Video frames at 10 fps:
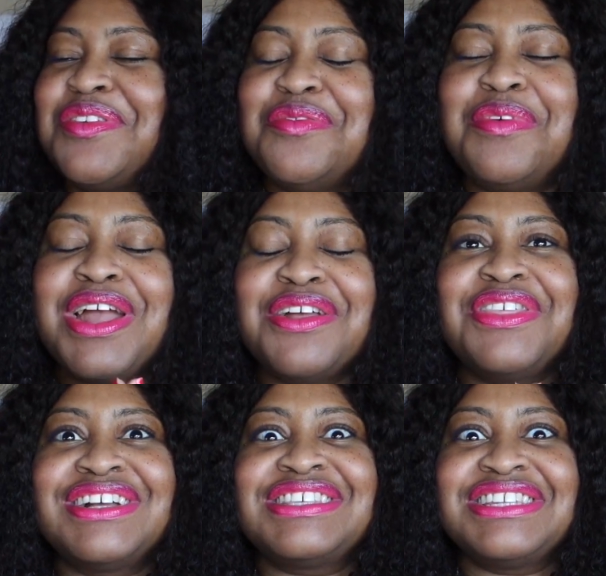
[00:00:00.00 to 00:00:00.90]
where
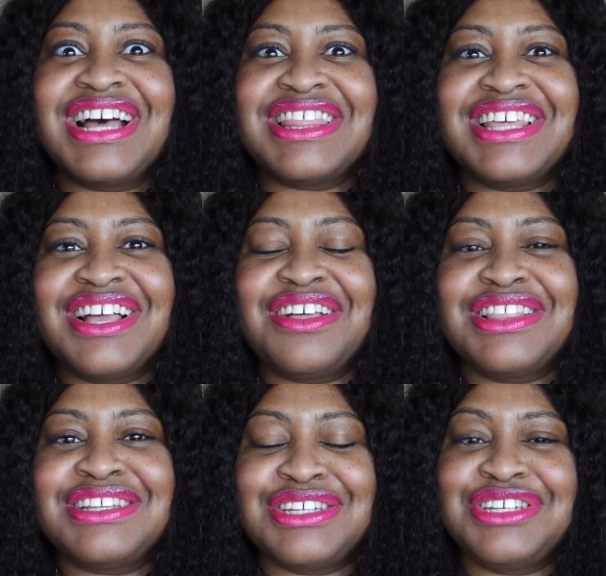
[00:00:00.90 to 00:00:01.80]
there's nothing
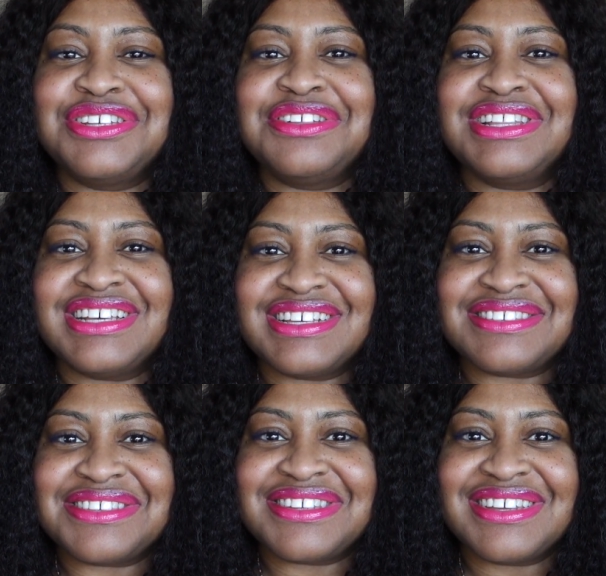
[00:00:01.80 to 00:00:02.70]
on the to-do
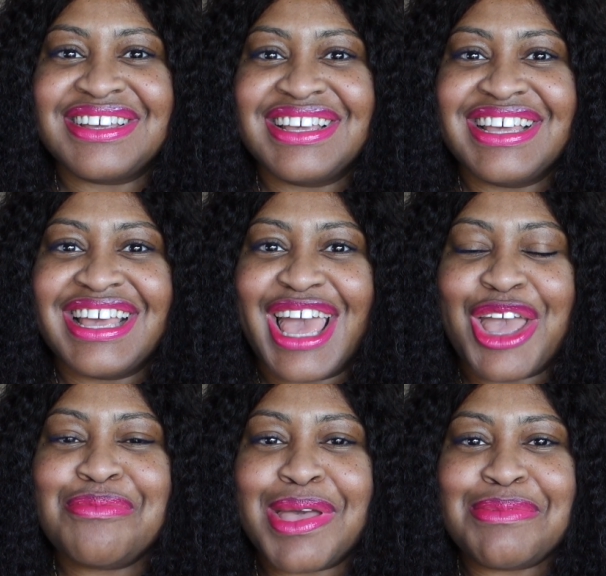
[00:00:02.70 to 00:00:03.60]
list?
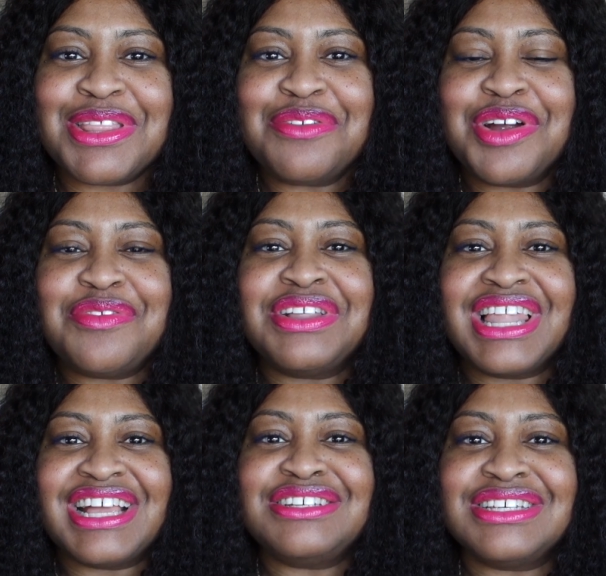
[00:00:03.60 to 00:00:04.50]
And maybe the
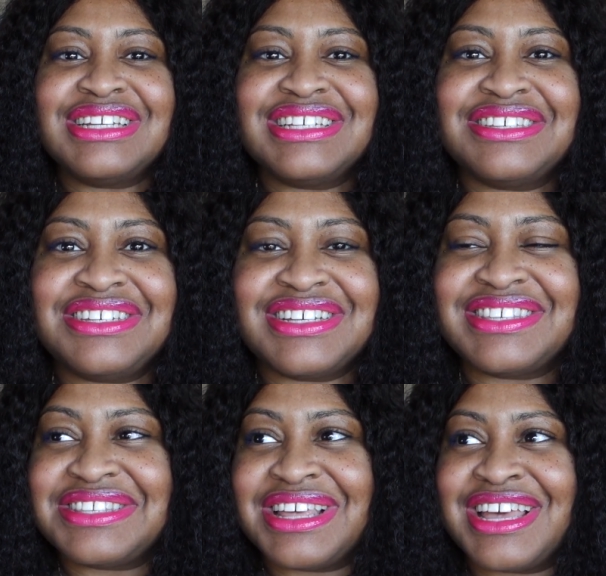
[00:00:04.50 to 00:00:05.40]
revelation is
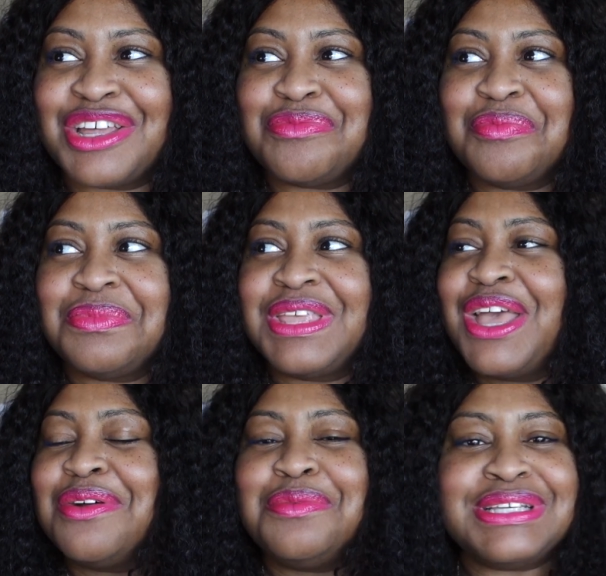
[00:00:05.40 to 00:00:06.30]
just that
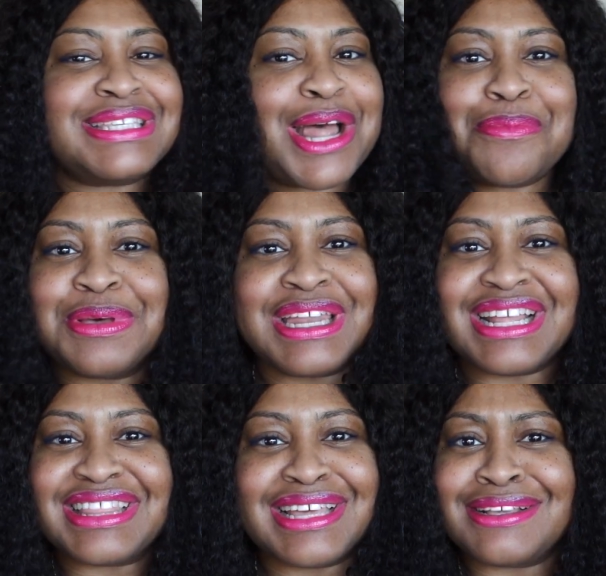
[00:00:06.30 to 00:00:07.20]
we stop
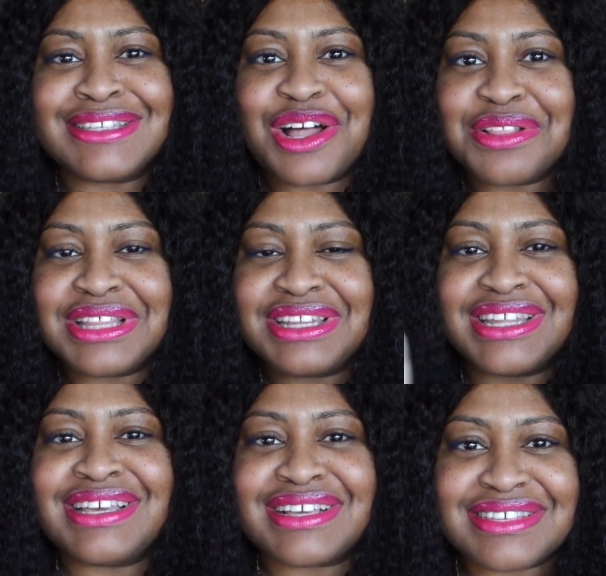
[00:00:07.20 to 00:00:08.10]
putting things on the
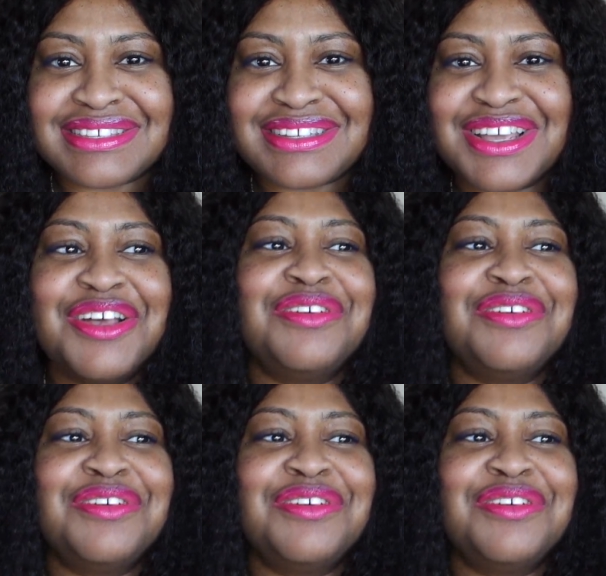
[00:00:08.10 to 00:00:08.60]
list.